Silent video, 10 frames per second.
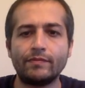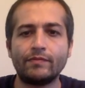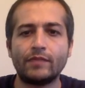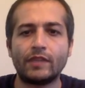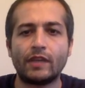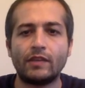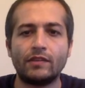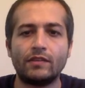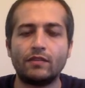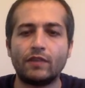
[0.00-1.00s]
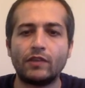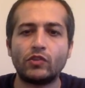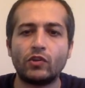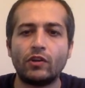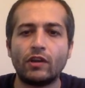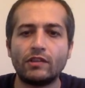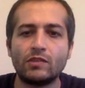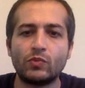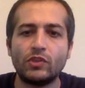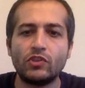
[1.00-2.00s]
But if I turn on the
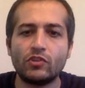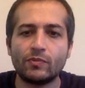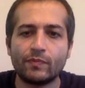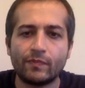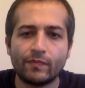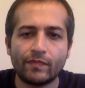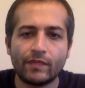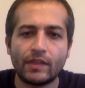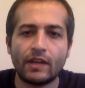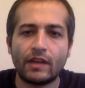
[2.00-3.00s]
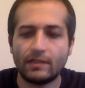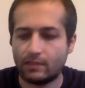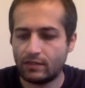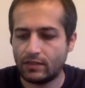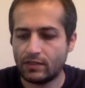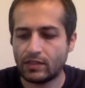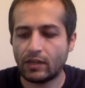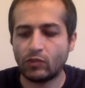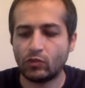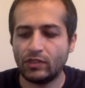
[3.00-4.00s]
switch, then I
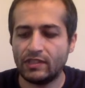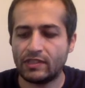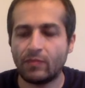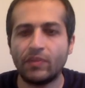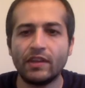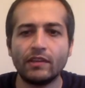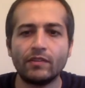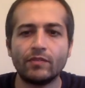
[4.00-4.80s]
start to read something.